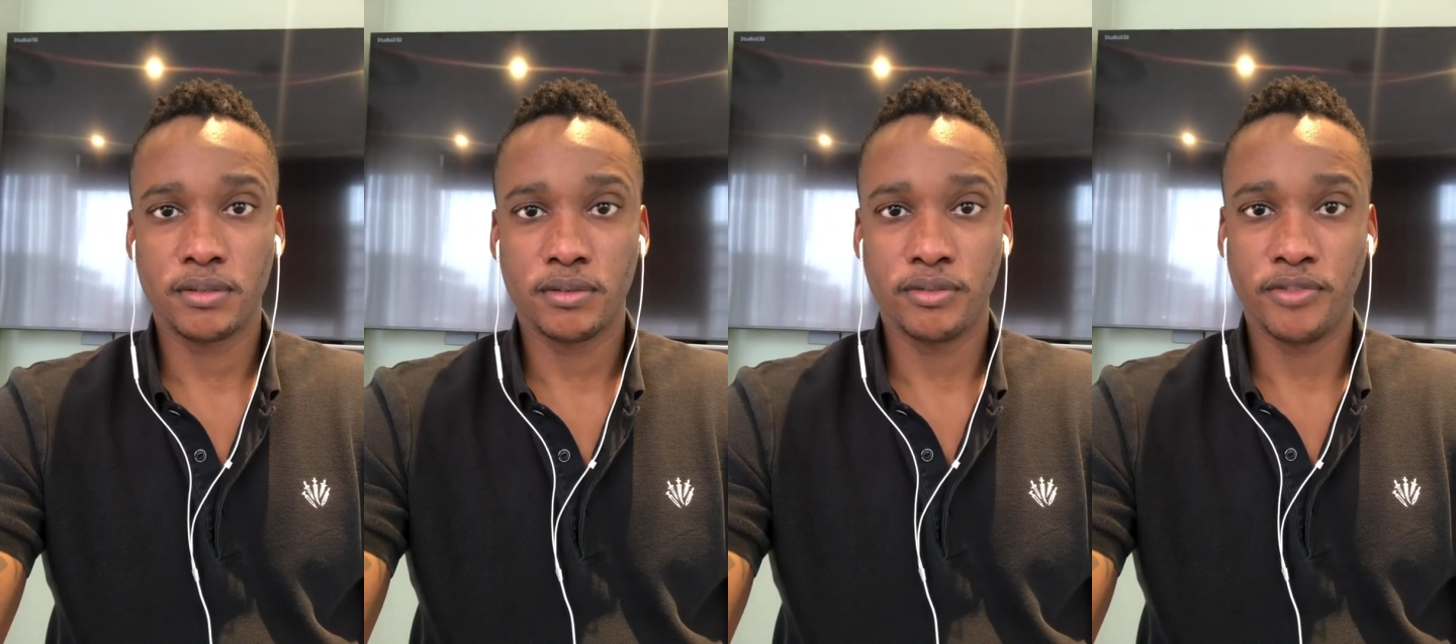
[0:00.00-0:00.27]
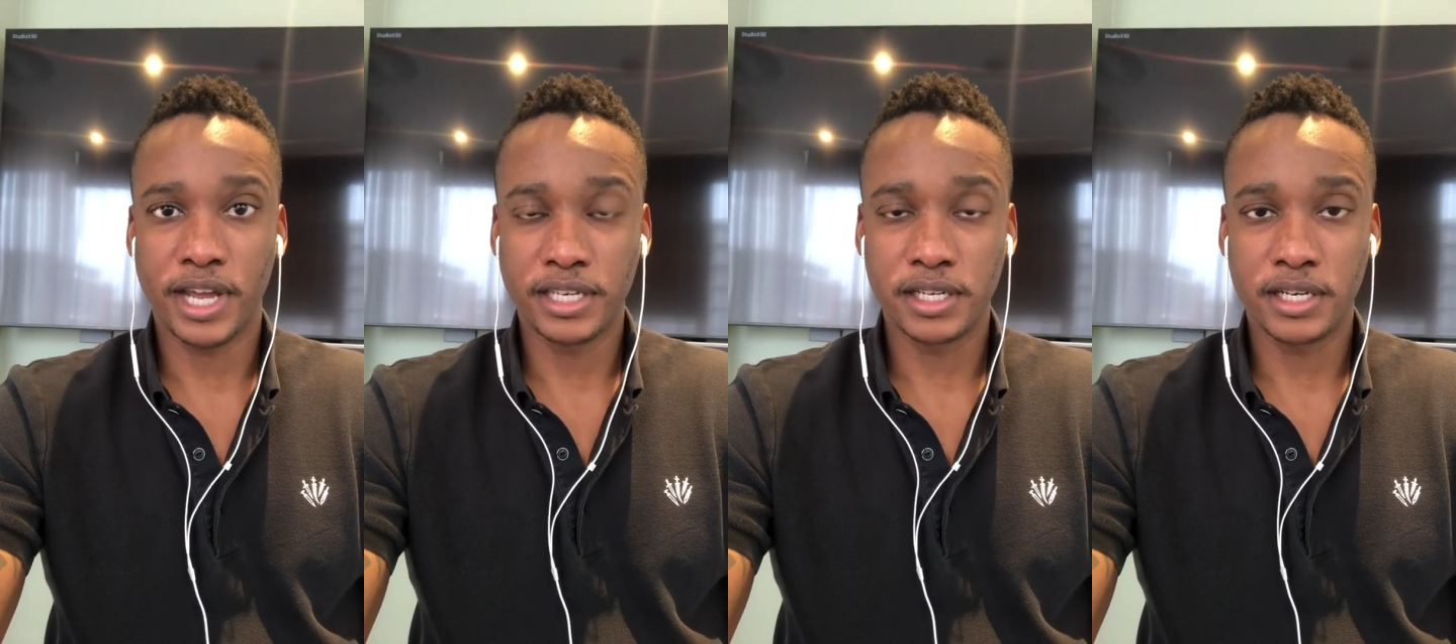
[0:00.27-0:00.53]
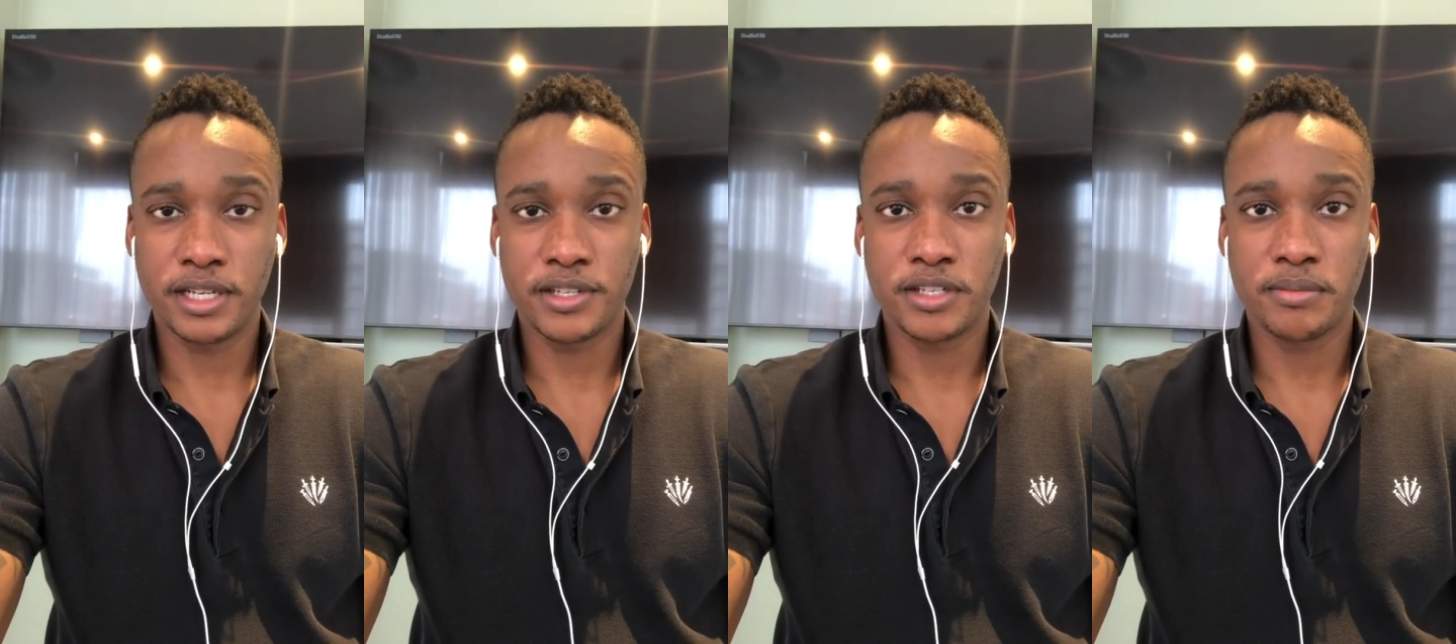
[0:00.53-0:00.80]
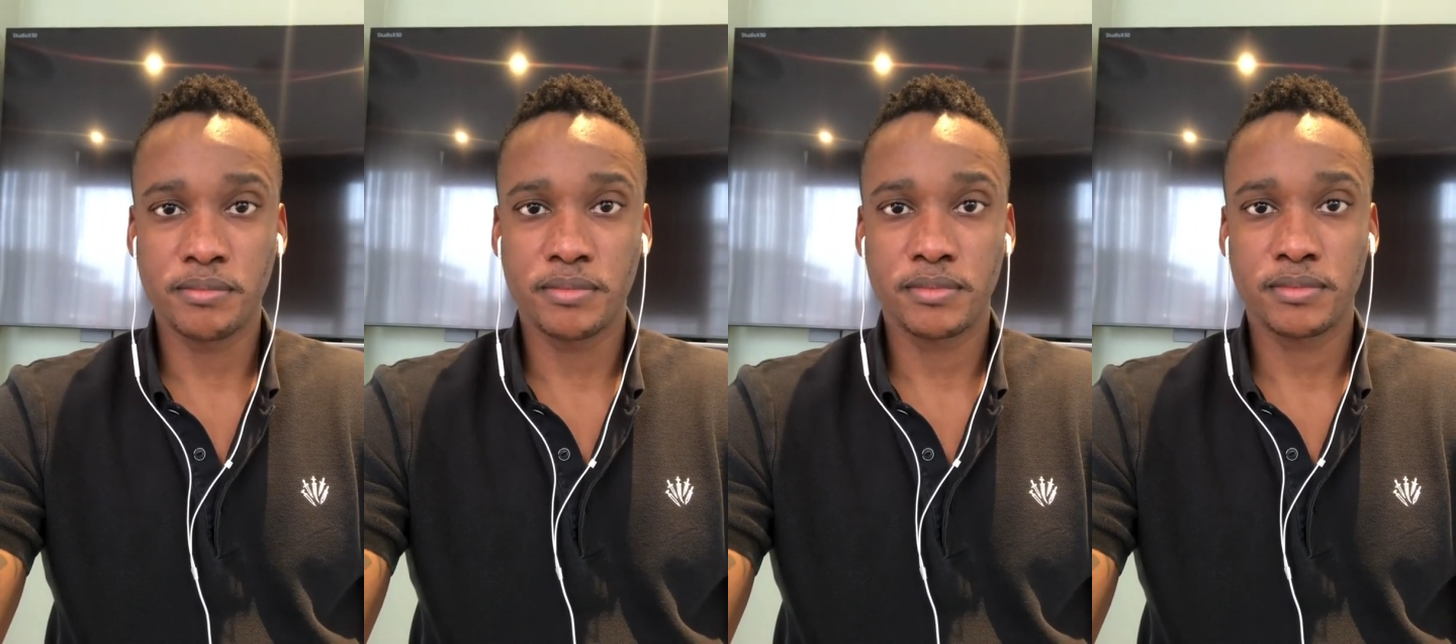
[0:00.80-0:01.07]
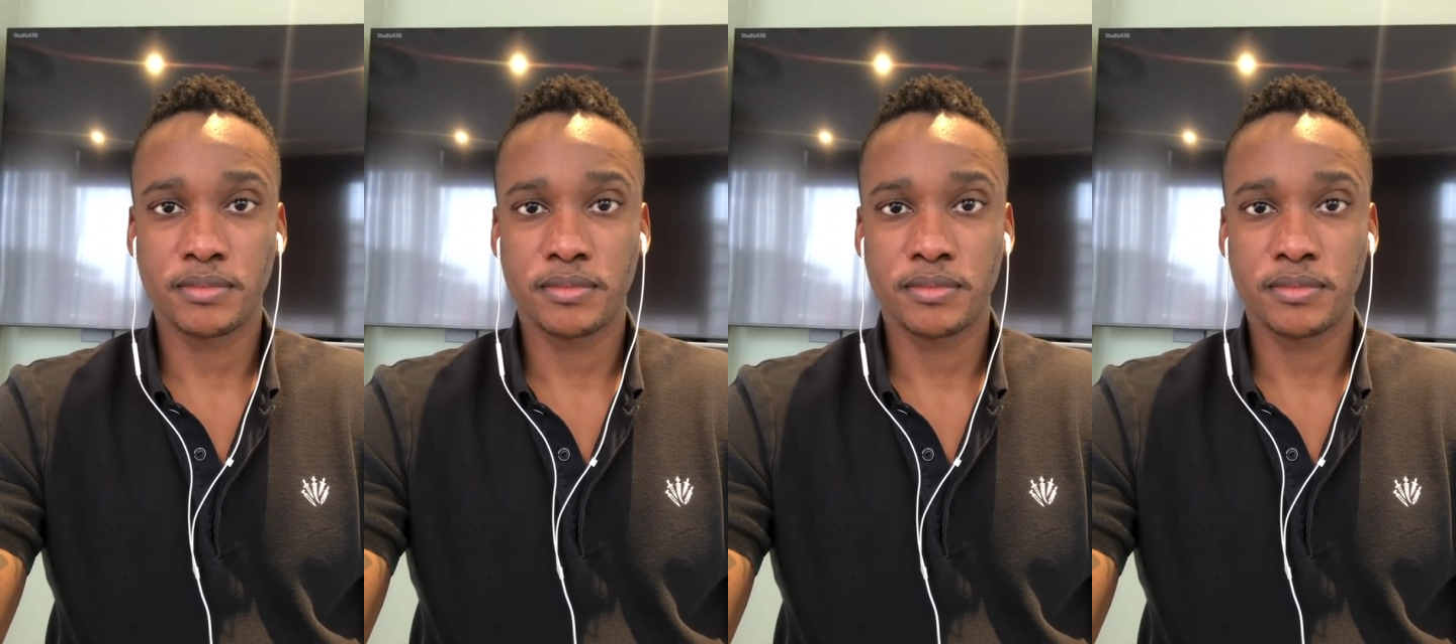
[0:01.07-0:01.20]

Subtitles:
Vandalism,